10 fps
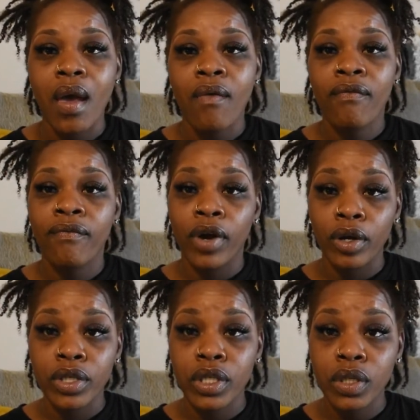
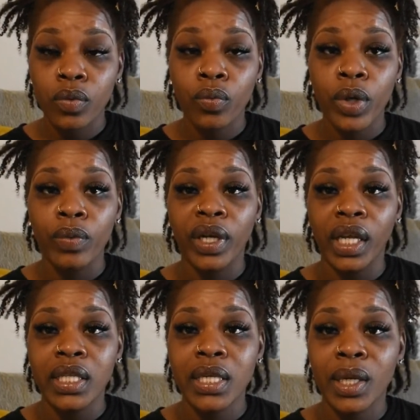First, we will
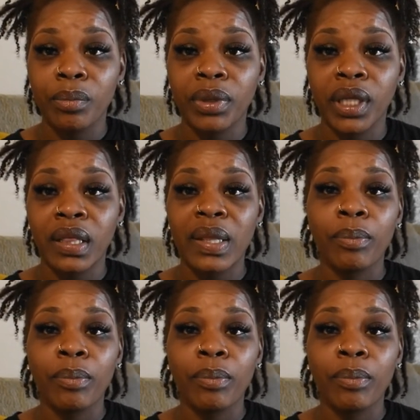need to complete the